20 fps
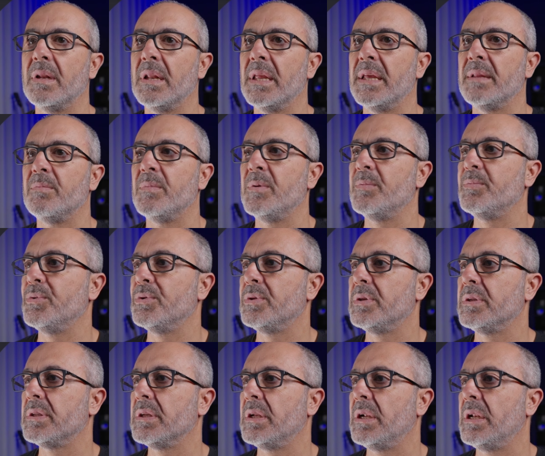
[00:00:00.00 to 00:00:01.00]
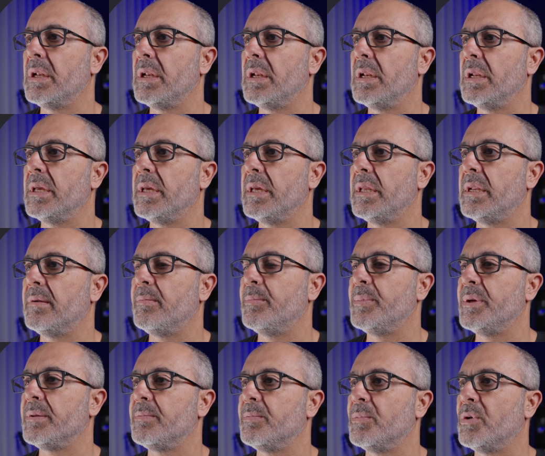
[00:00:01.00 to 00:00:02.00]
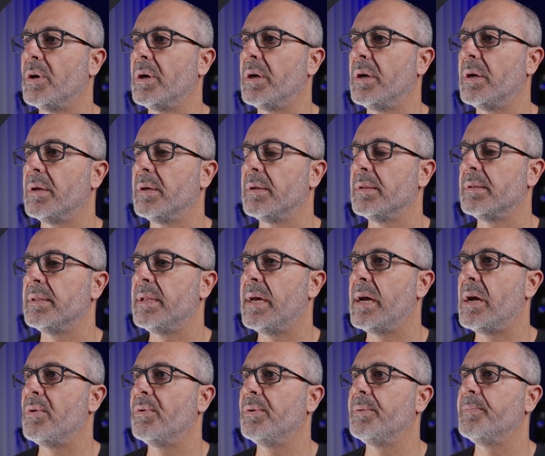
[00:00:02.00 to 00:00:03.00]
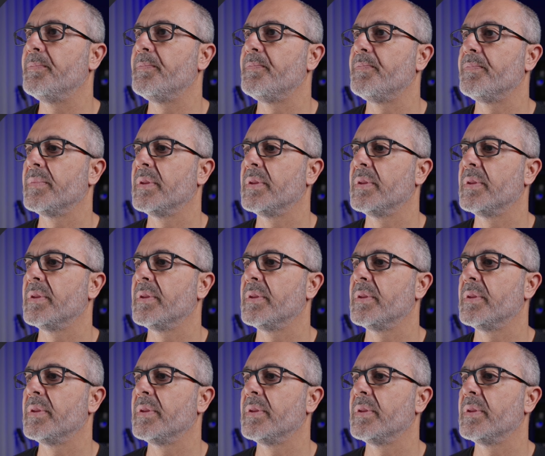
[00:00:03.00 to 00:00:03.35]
let me put it a little bit more down